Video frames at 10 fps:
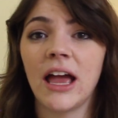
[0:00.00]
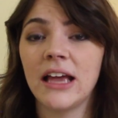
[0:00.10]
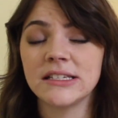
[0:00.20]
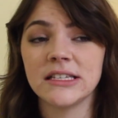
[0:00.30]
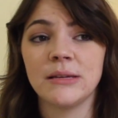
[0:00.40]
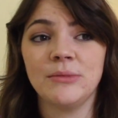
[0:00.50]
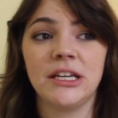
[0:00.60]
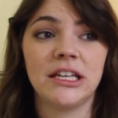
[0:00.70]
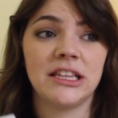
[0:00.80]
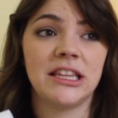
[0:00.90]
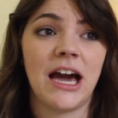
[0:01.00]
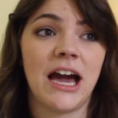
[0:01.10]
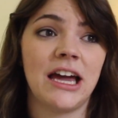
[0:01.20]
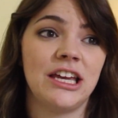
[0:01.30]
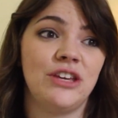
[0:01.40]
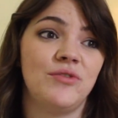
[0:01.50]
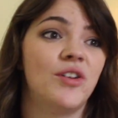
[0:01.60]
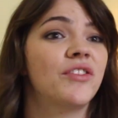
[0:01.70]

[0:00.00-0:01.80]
Is it something that you don't